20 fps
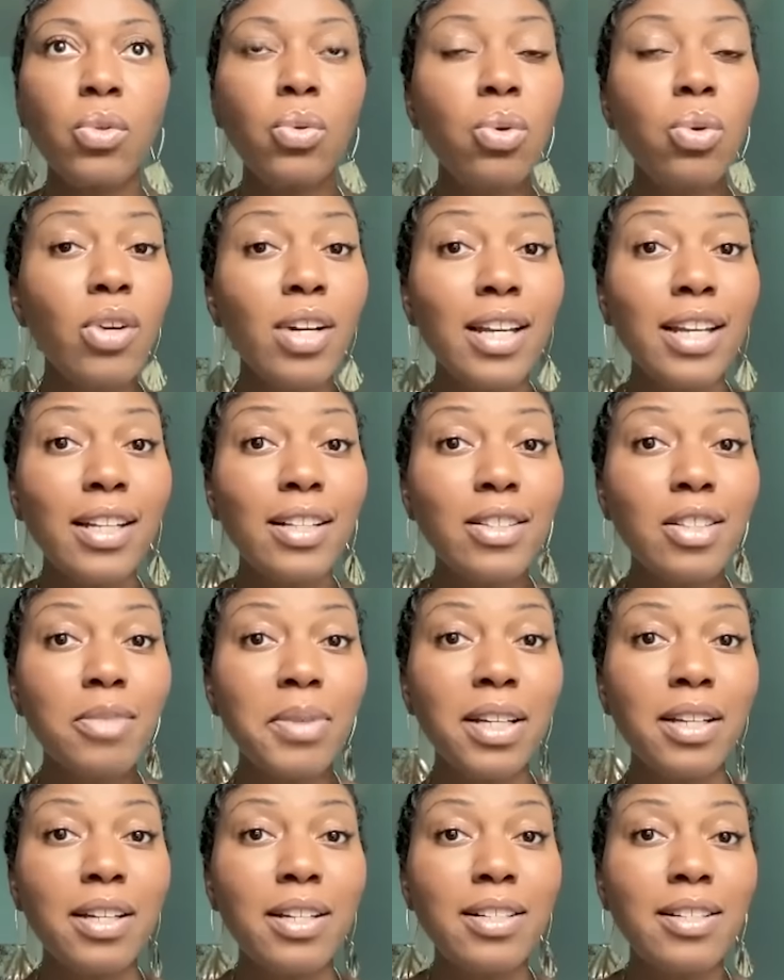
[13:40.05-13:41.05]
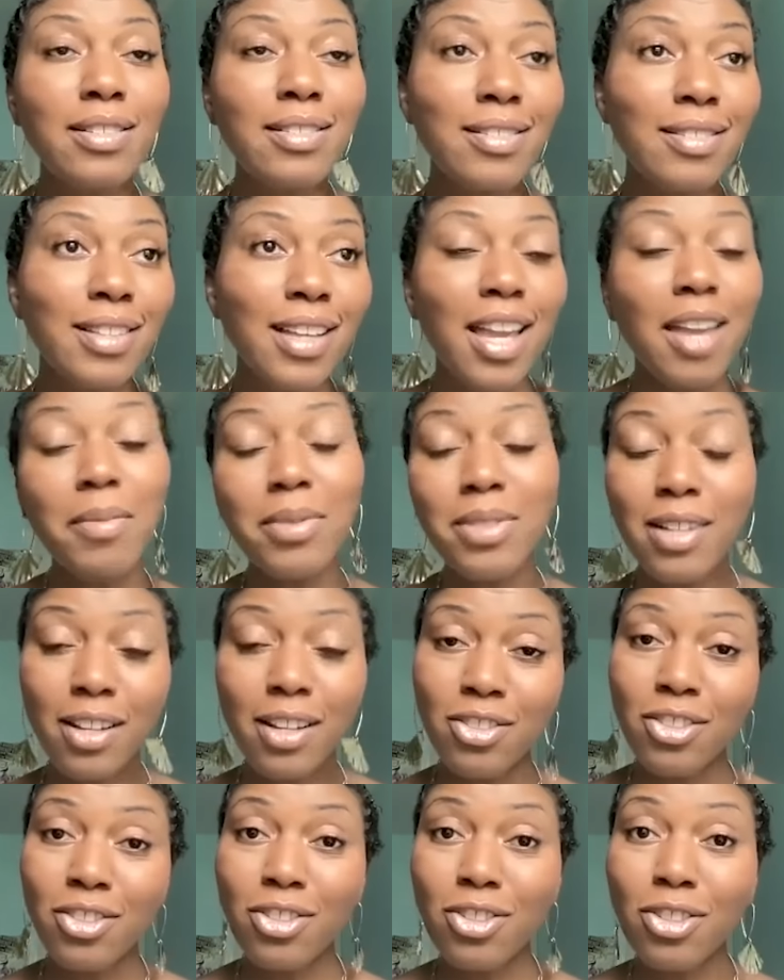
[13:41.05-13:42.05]
organs because the
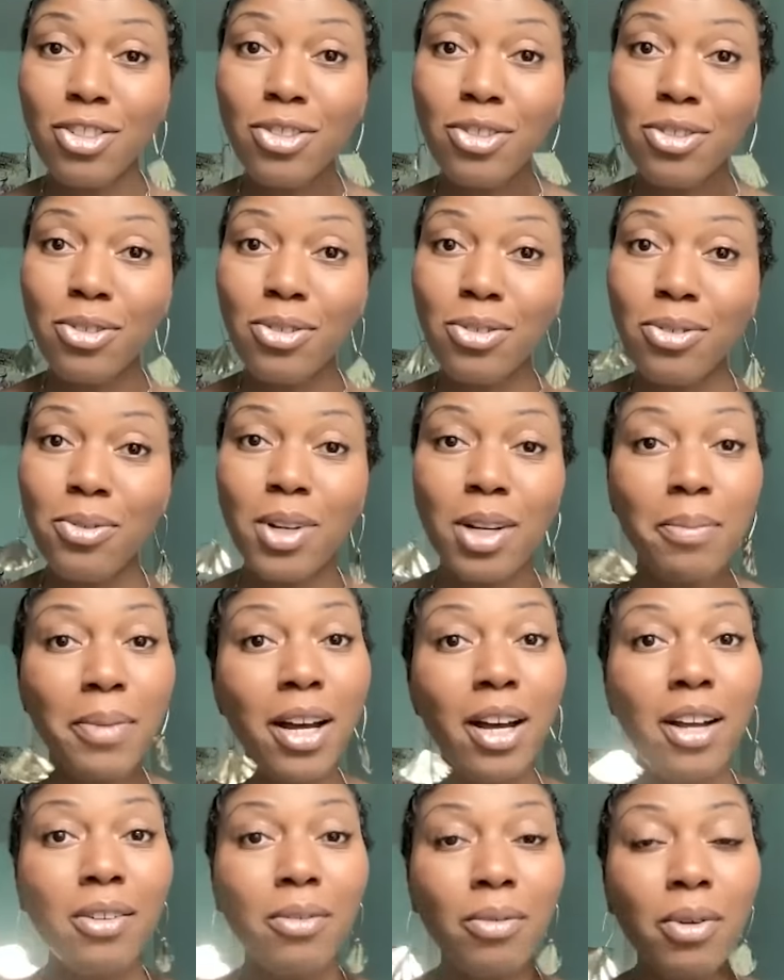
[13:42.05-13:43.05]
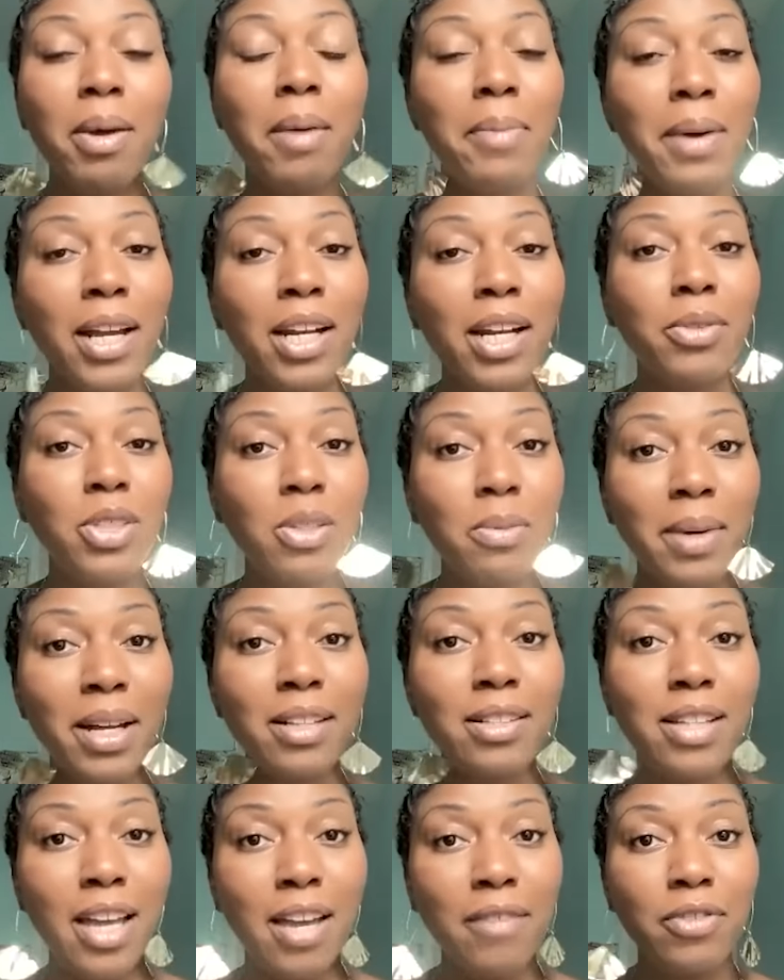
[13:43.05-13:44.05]
hematologist knew what about what my body was
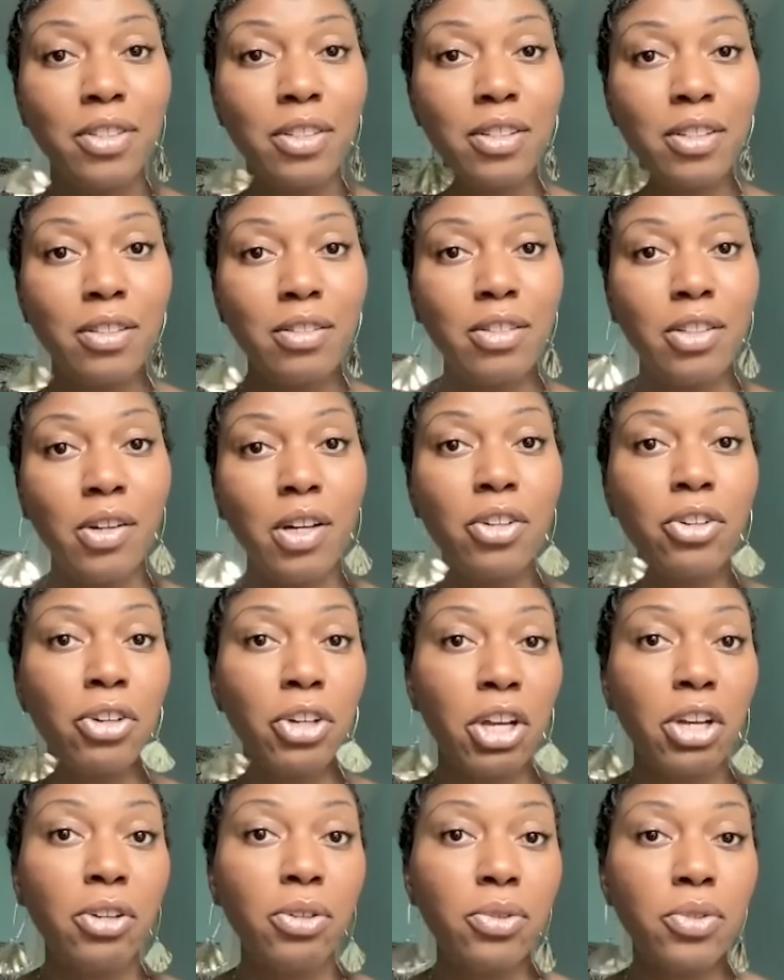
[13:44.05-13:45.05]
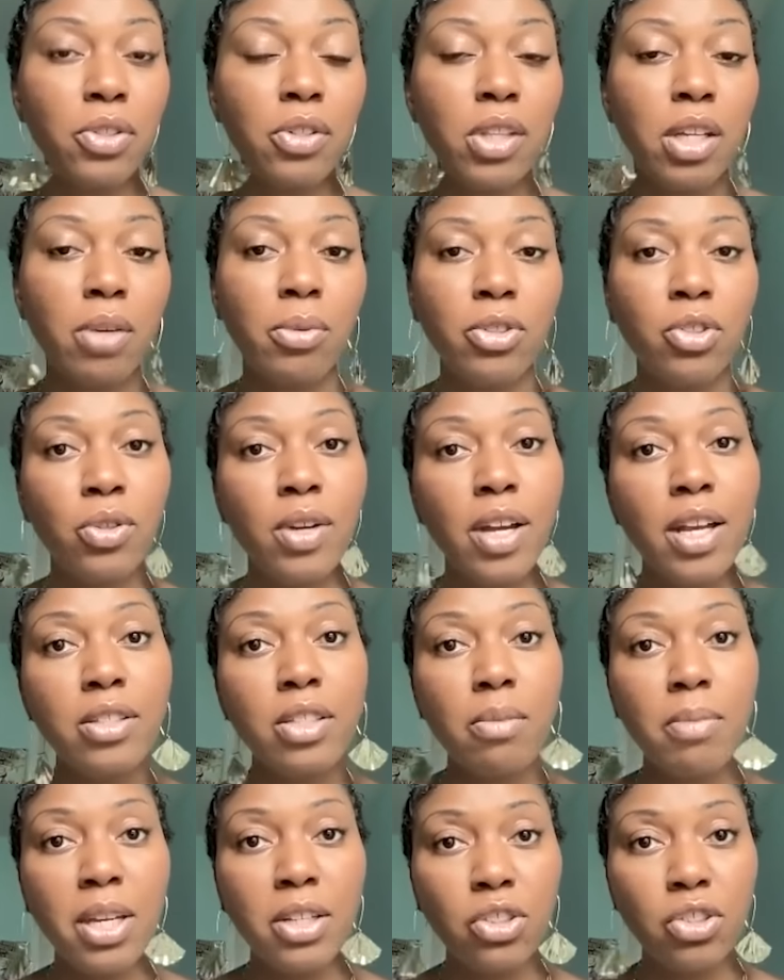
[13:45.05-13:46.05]
about to have to you know undergo so they were trying
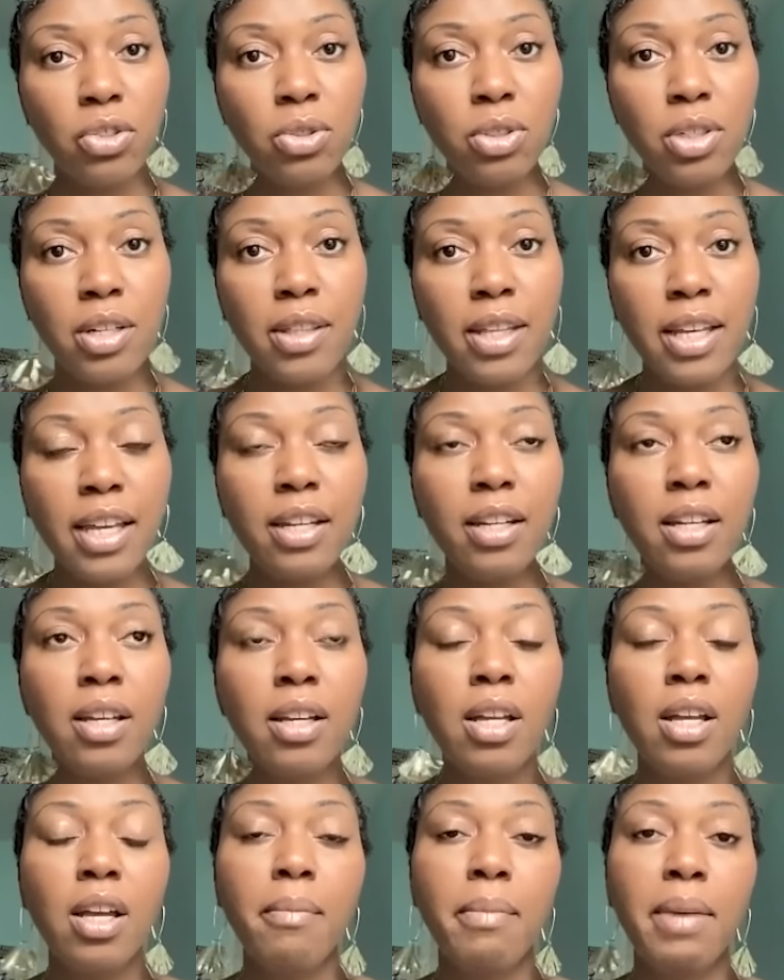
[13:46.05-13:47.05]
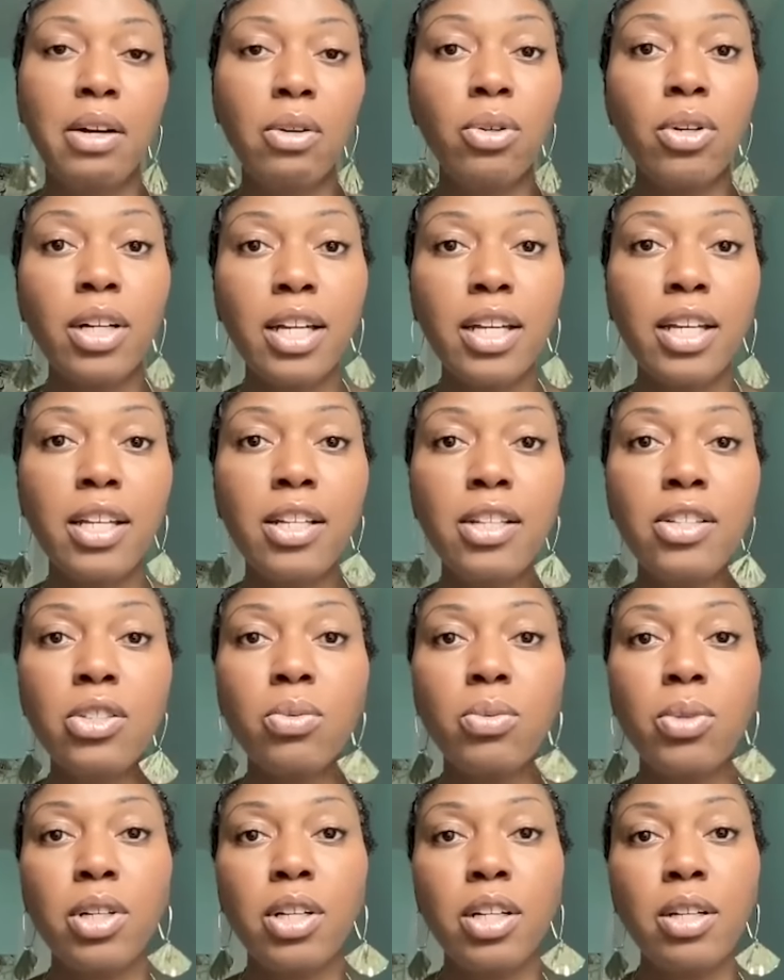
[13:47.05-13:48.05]
to make sure that my organs
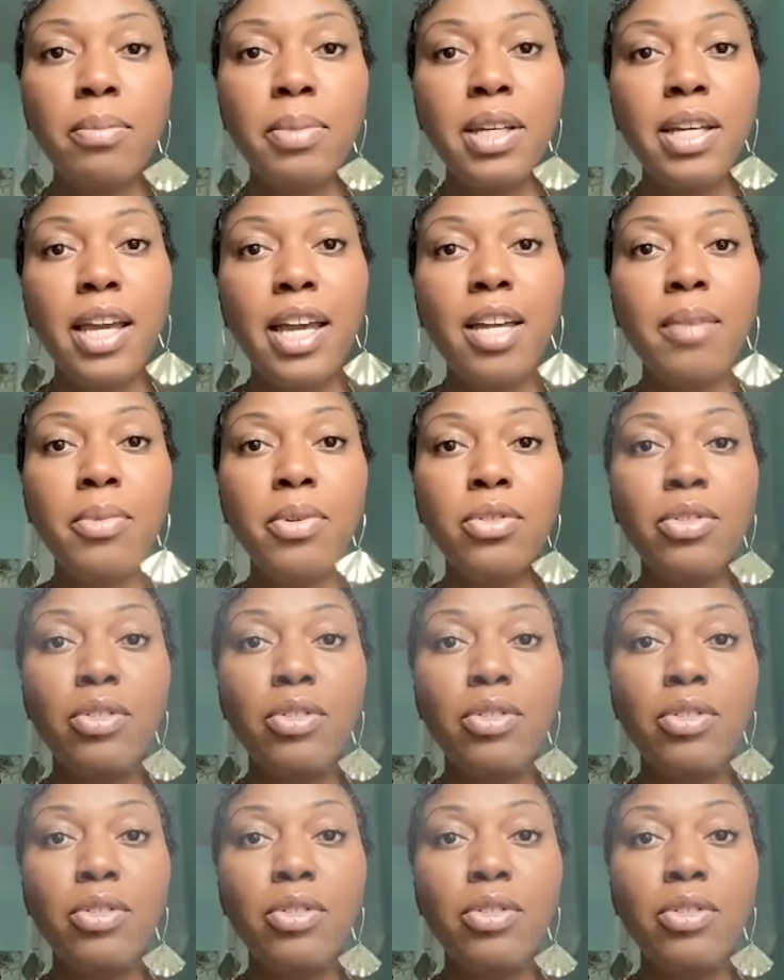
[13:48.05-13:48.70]
were going to be able